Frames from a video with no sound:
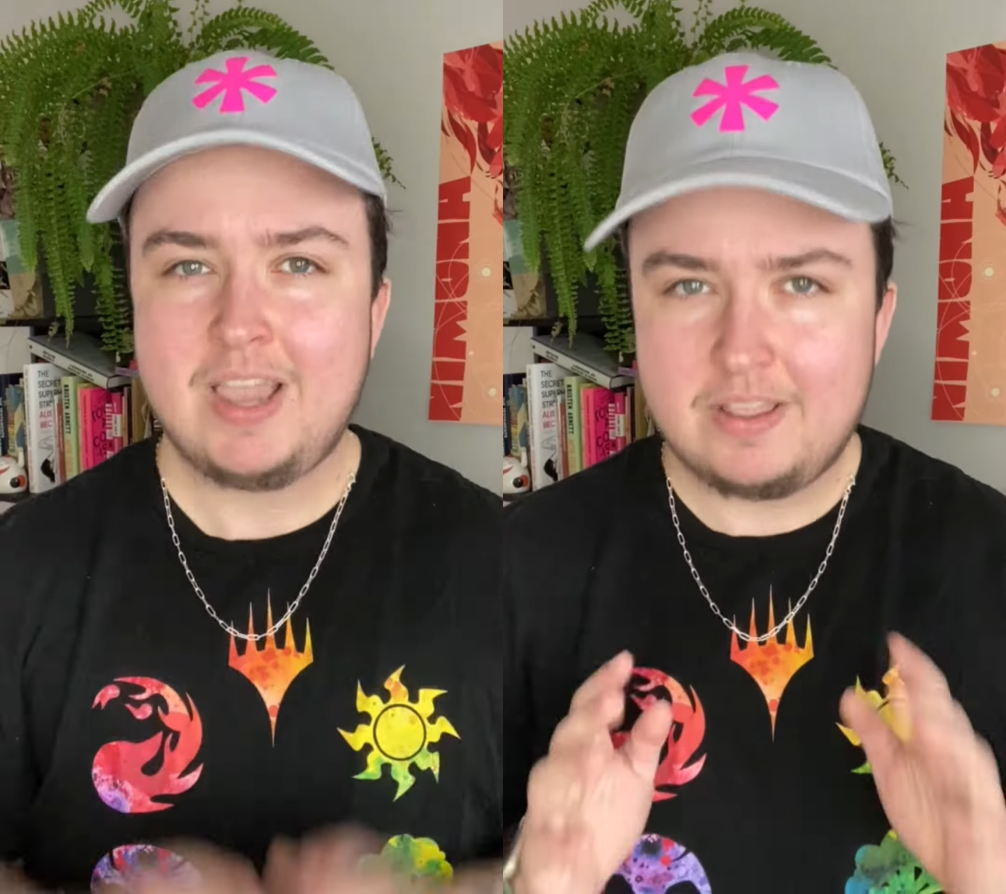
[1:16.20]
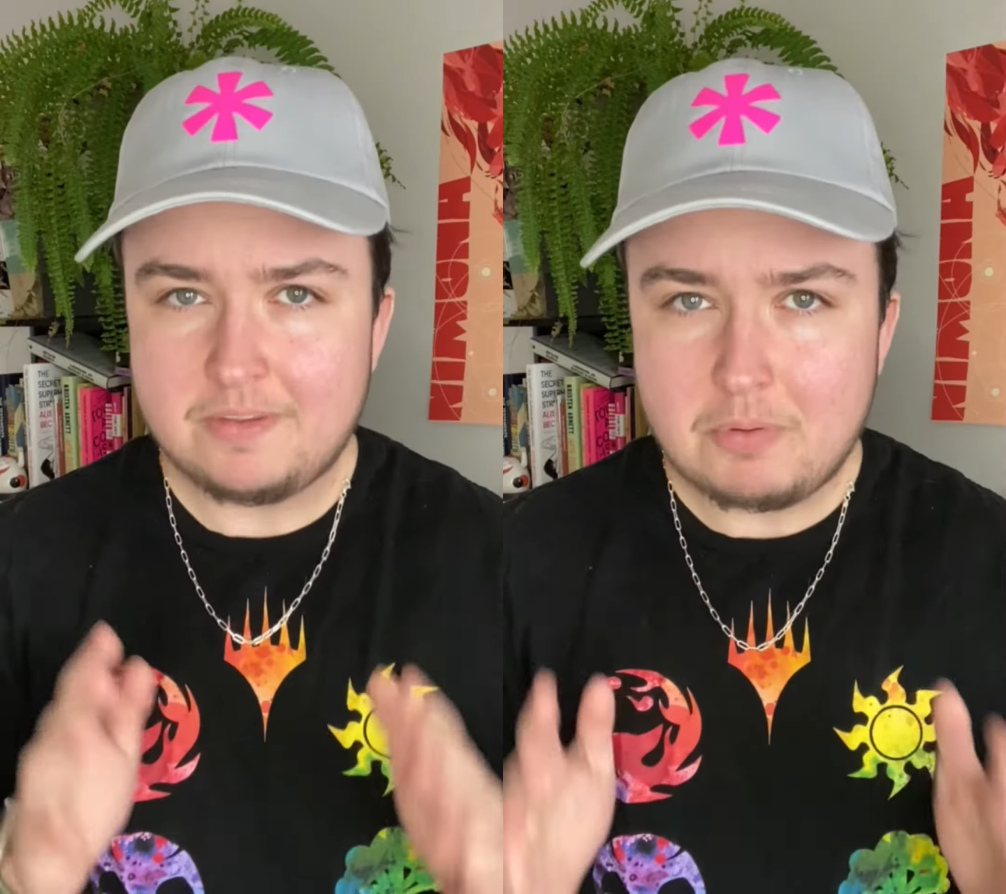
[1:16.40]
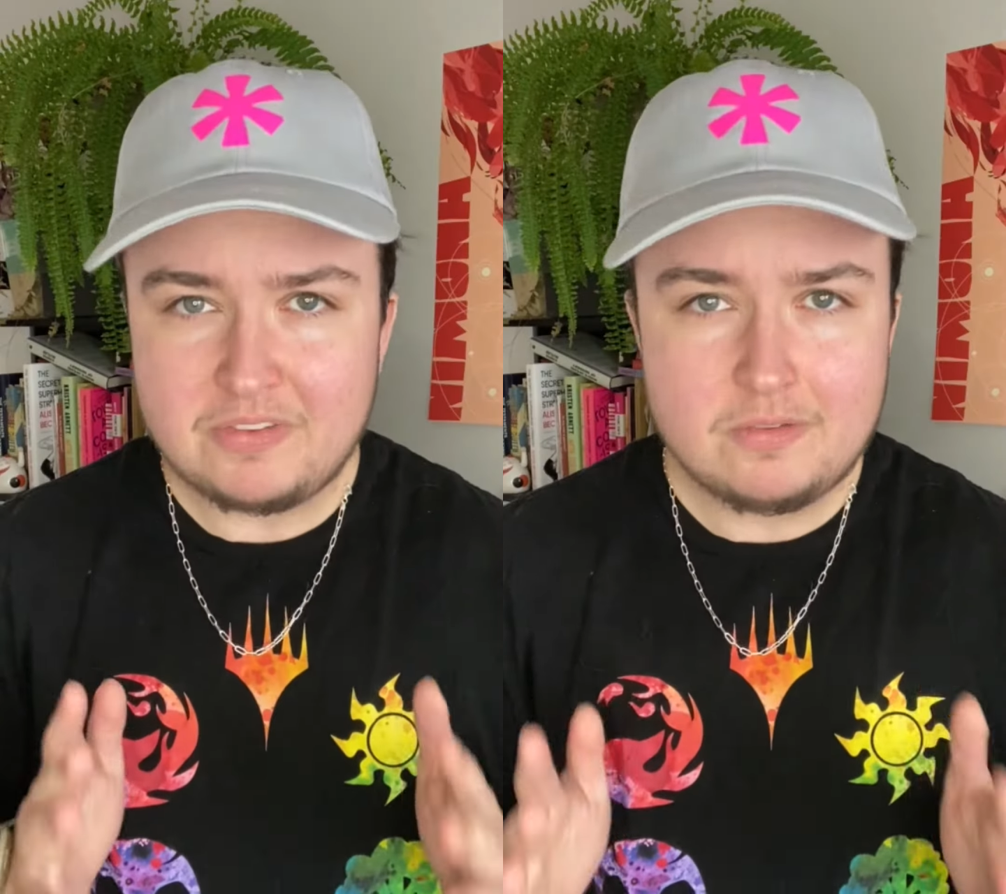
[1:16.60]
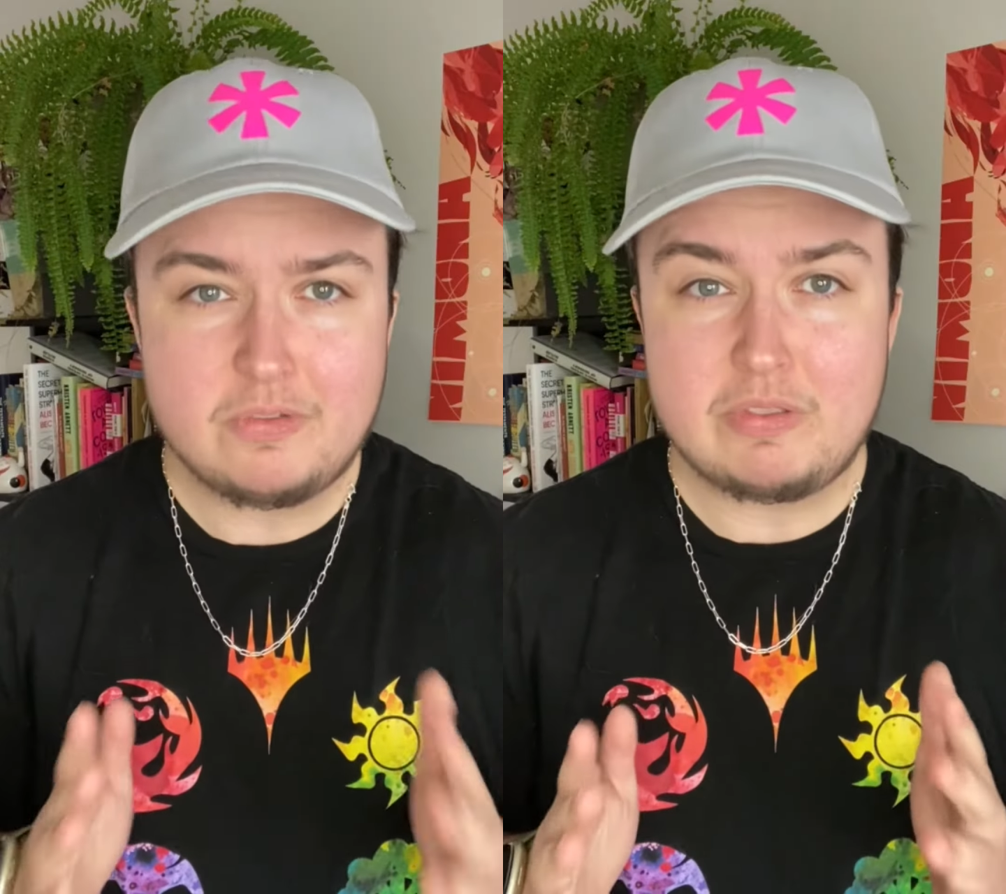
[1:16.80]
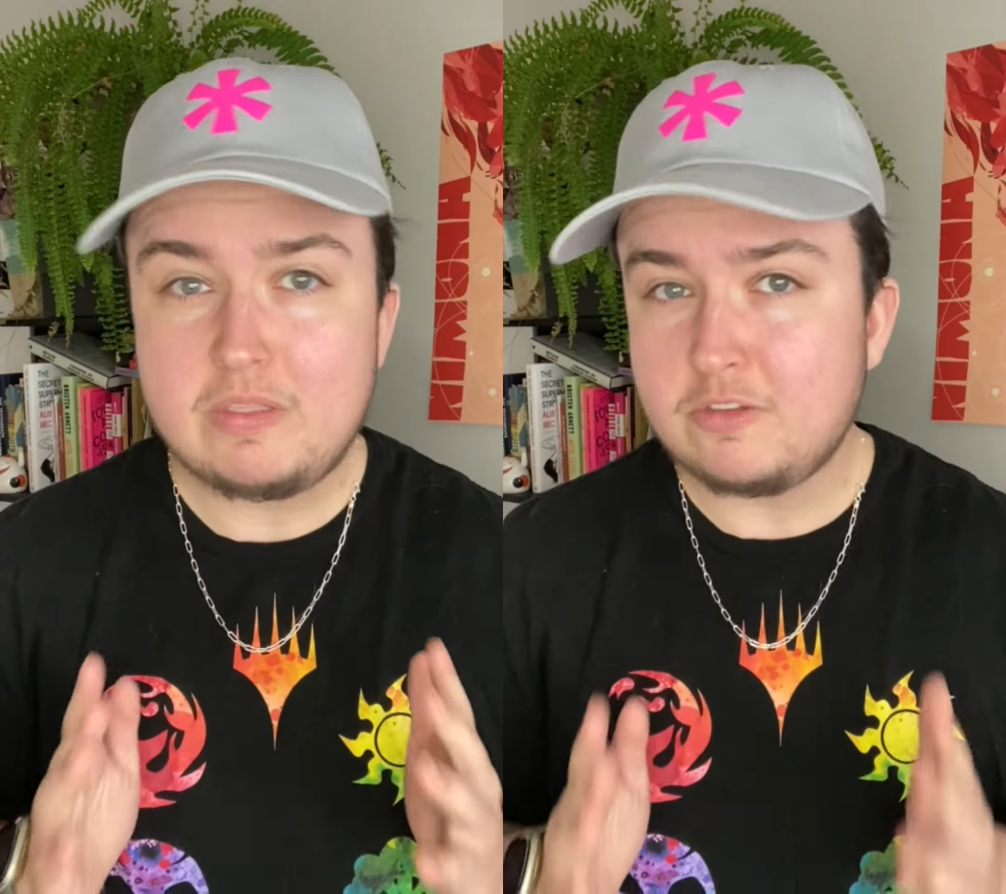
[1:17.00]
And it's impressive
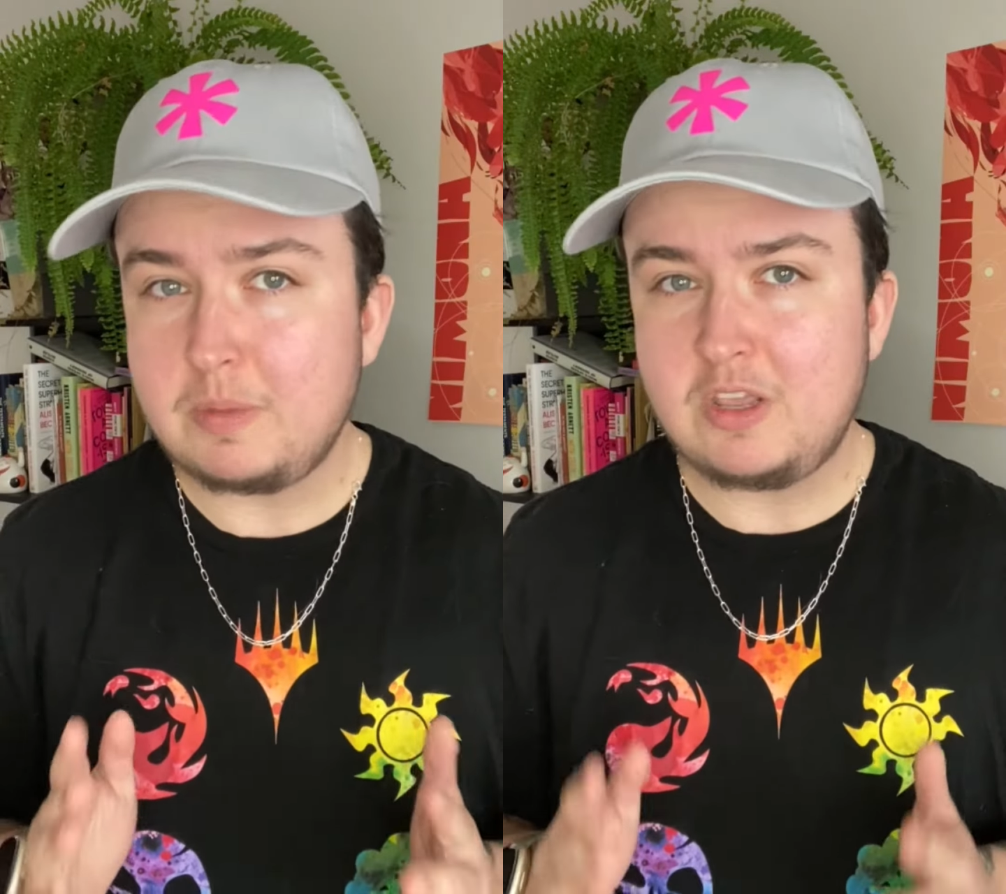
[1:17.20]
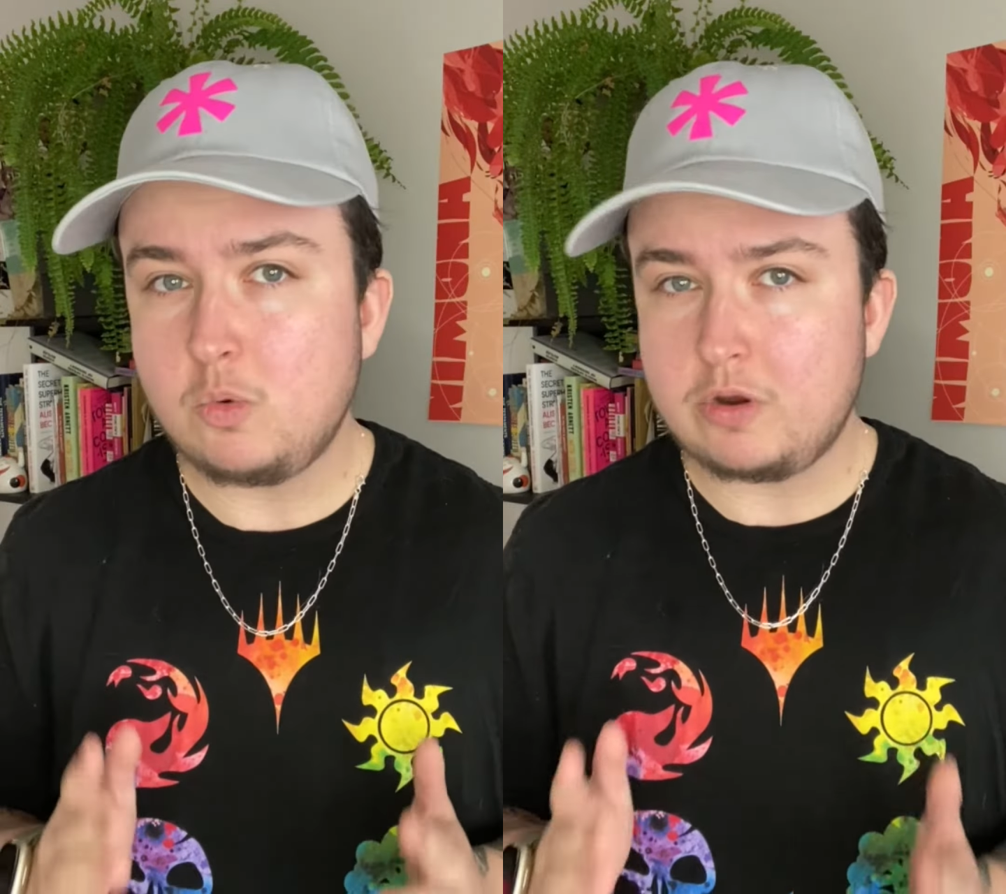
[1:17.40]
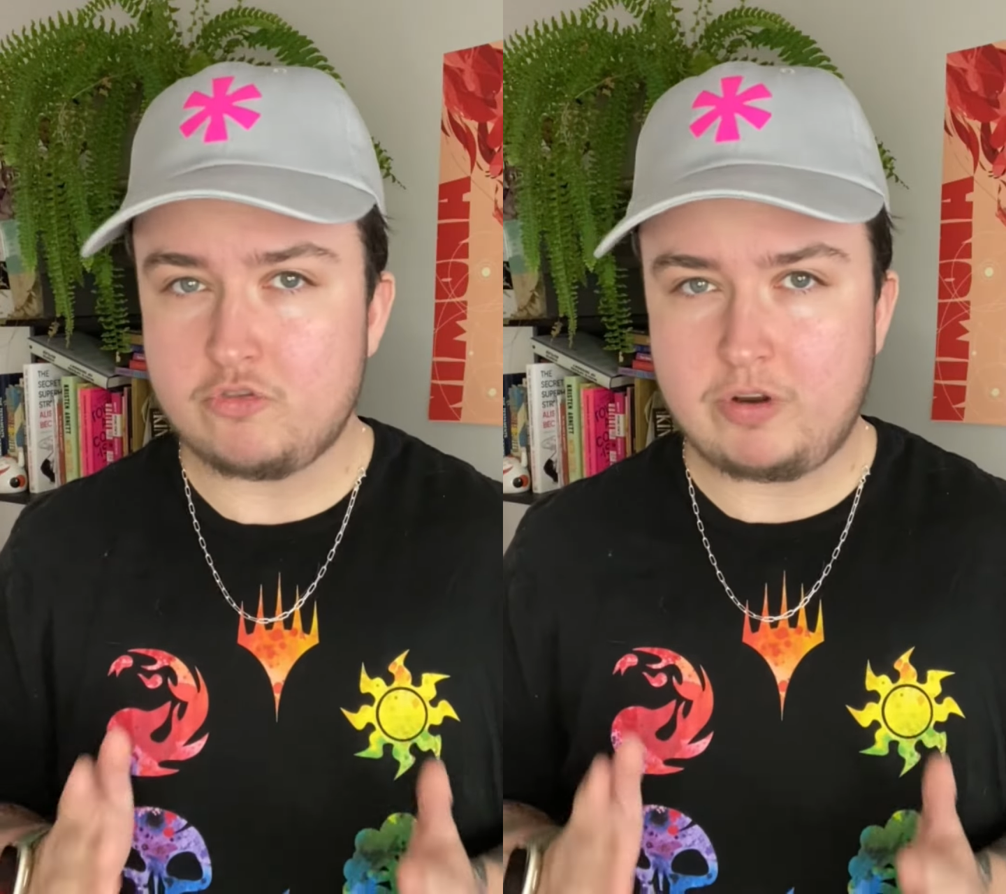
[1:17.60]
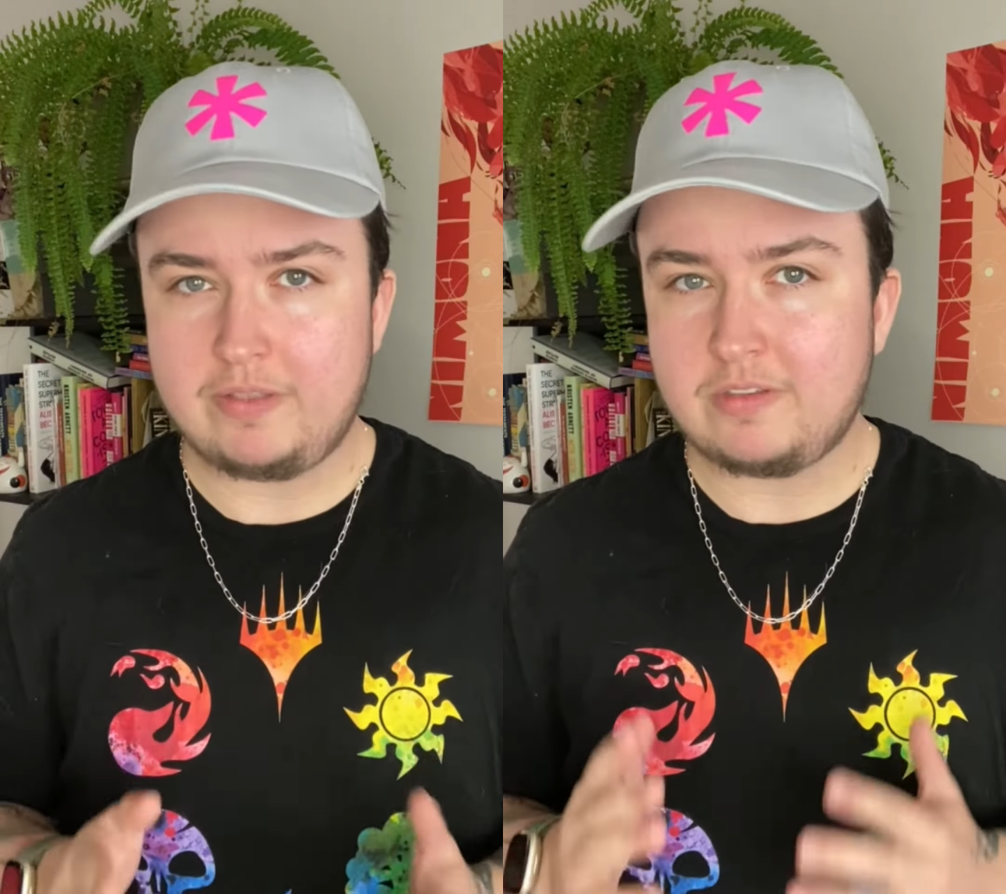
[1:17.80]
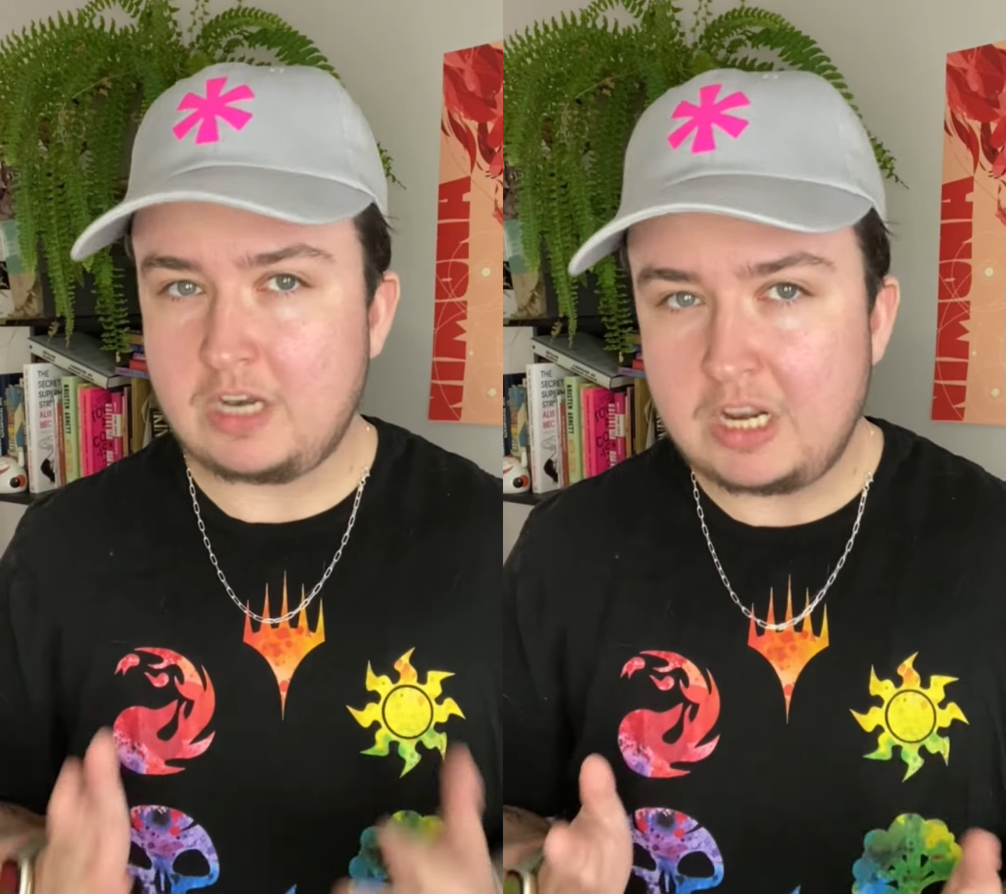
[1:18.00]
to see this many queer and
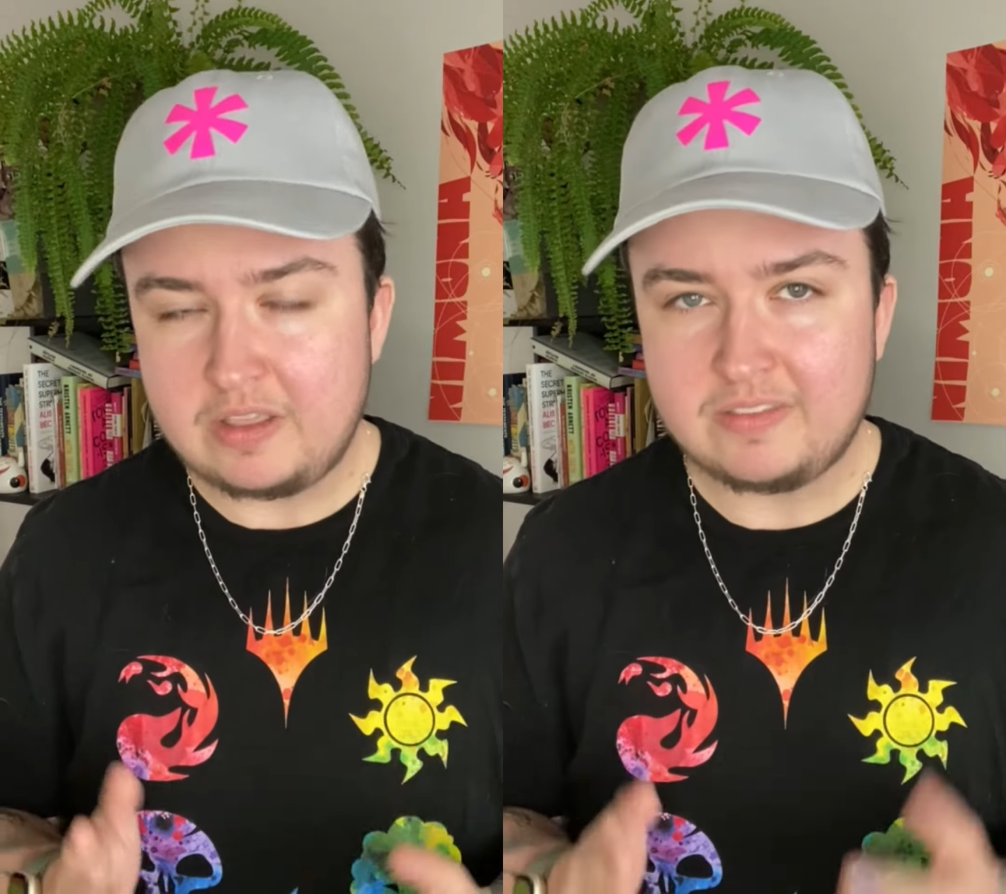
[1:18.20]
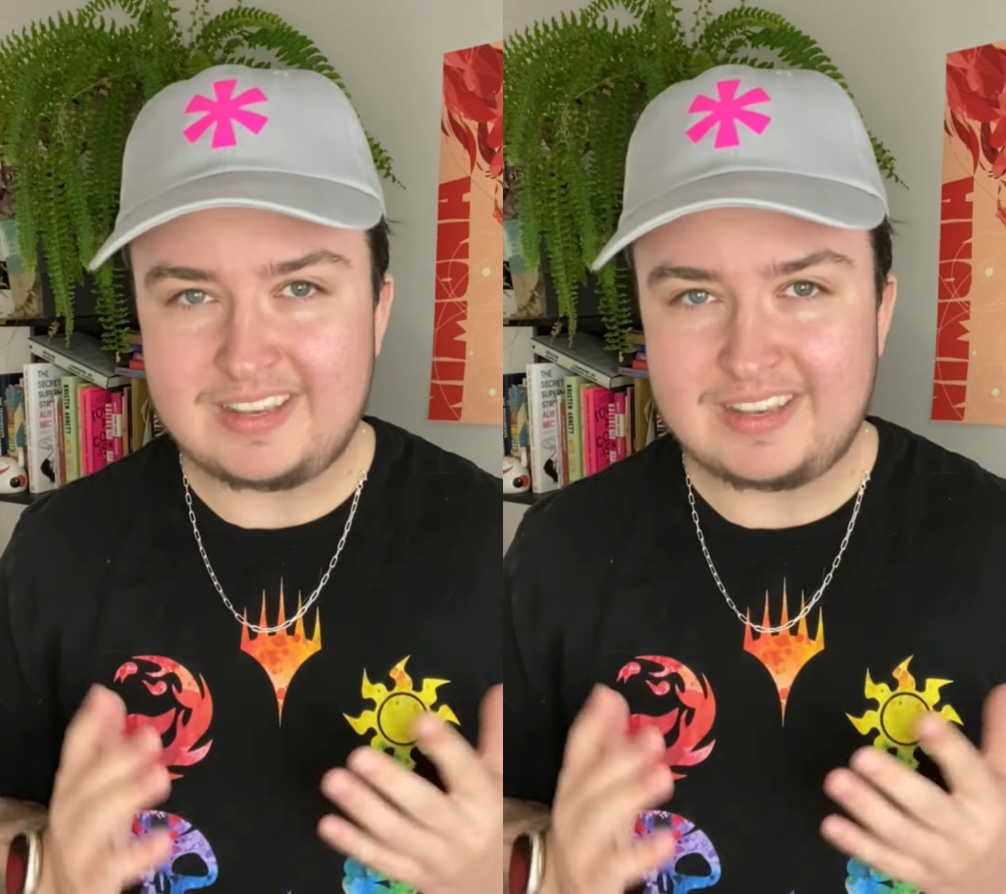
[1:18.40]
trans Canadians